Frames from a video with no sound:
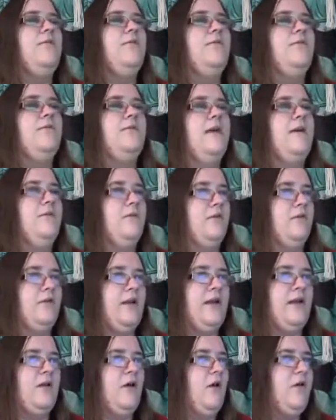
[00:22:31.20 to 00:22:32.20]
forever,
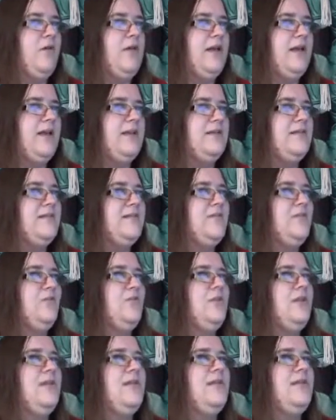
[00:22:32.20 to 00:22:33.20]
and all I can
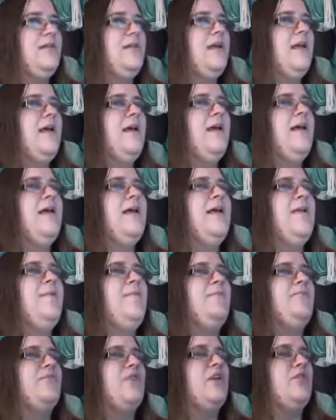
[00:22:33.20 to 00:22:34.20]
do is
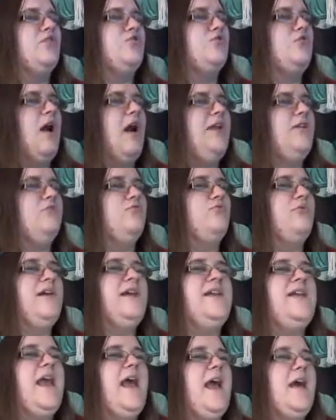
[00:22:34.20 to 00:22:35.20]
try to
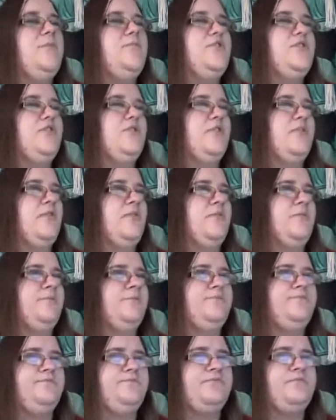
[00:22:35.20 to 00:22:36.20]
recapture
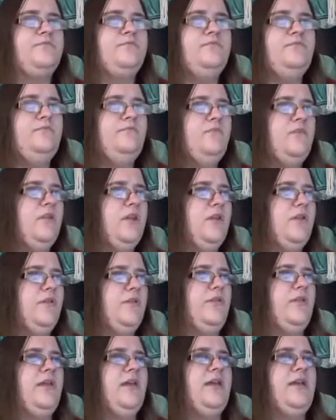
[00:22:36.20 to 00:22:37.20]

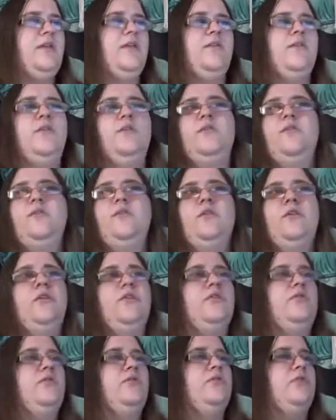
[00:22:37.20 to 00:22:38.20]

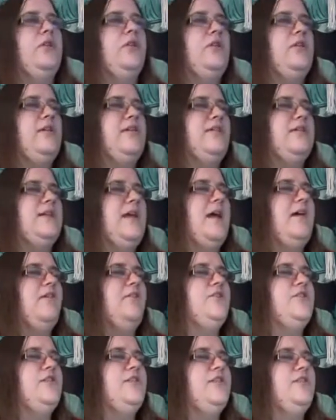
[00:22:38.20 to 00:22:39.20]
the
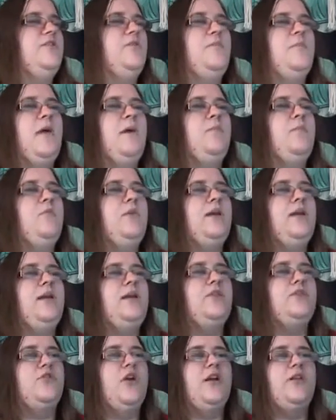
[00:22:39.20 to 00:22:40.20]
nostalgia, the
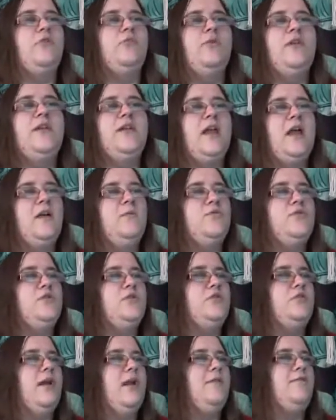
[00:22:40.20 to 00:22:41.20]
memory, try to
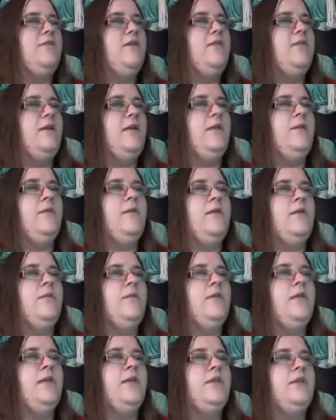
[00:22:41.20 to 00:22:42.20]
recapture everything
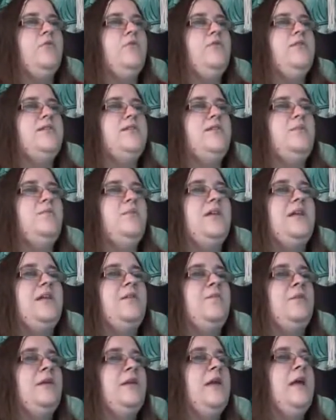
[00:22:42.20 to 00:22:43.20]
that used to be
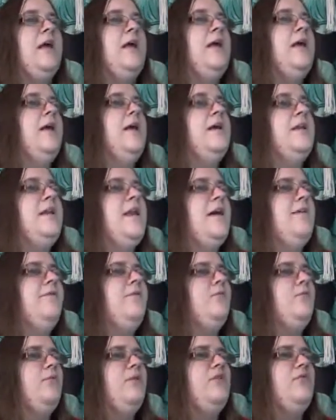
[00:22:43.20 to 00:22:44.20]
but
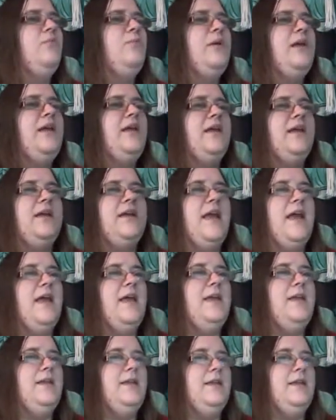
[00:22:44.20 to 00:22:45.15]
never will be again.